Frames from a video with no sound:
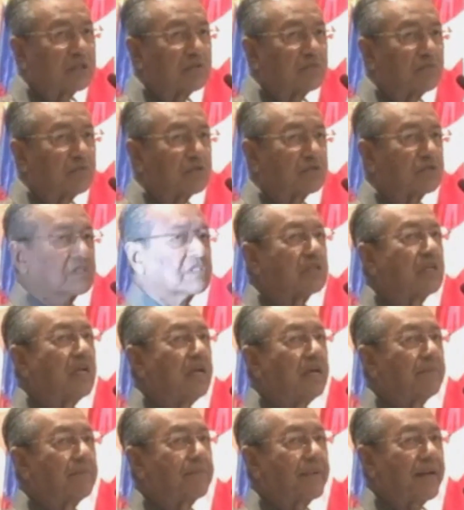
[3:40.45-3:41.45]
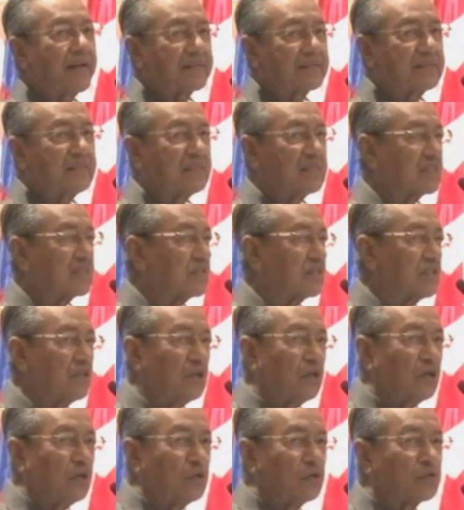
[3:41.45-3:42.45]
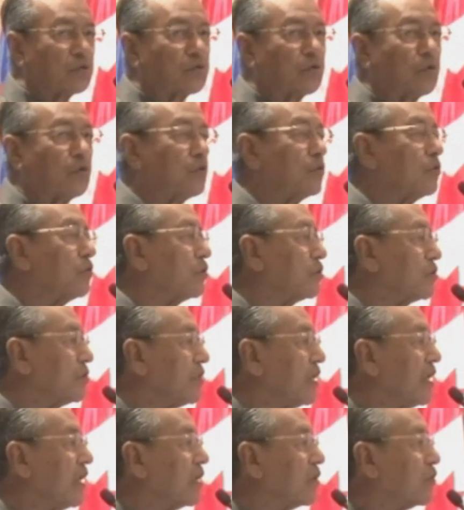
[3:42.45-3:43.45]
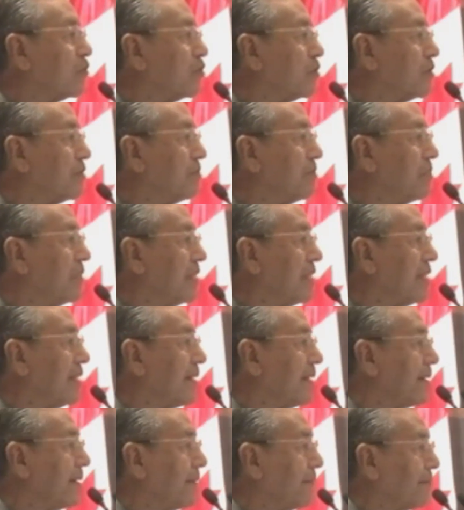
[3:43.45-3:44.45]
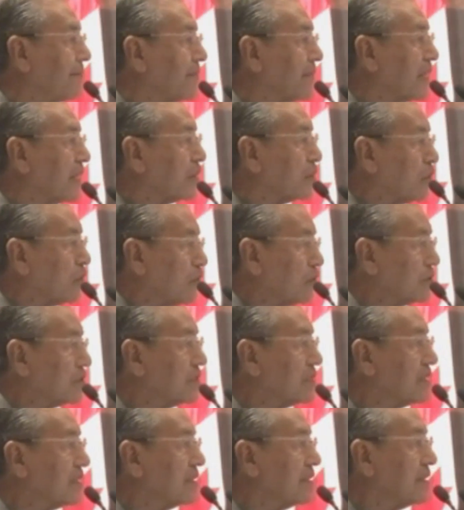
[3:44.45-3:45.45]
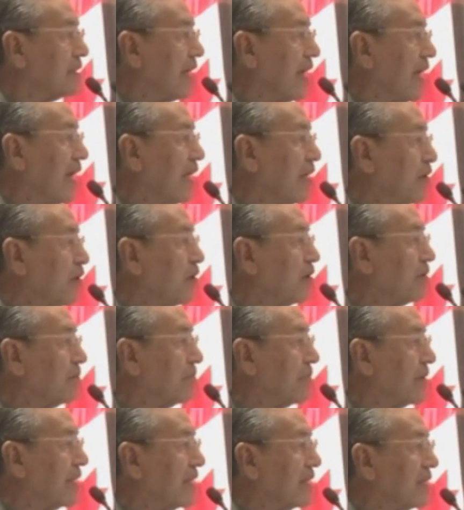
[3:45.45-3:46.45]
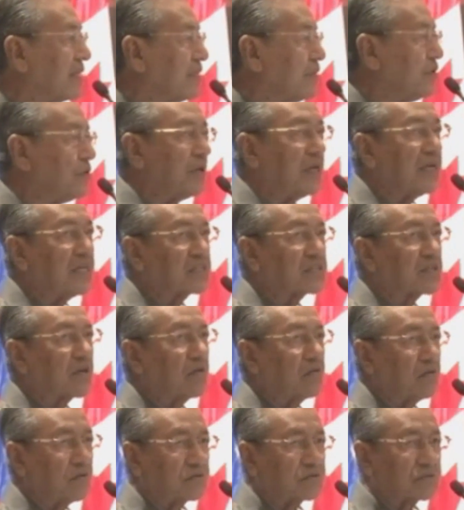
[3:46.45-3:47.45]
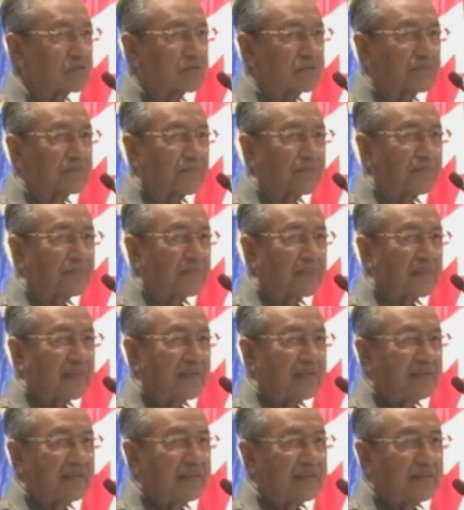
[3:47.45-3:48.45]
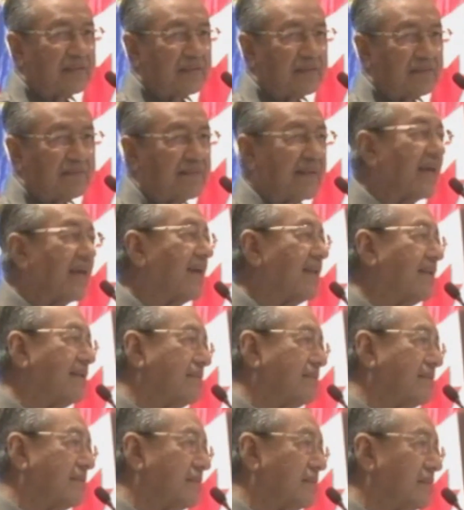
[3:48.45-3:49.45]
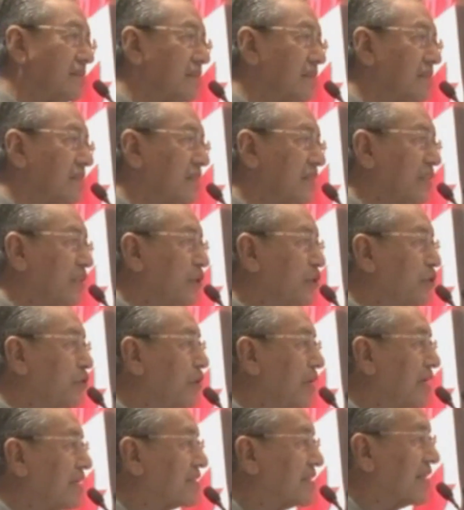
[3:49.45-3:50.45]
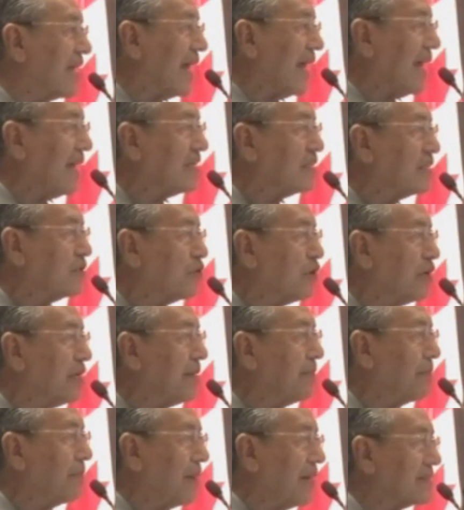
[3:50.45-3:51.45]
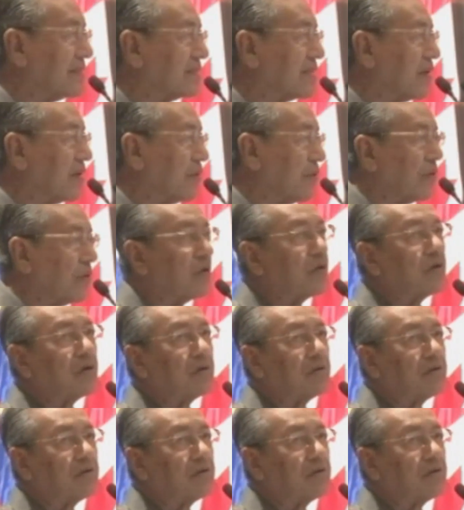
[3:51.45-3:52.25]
was practiced so they could be tortured and not break U.S. laws. Then the U.S. actually passed a law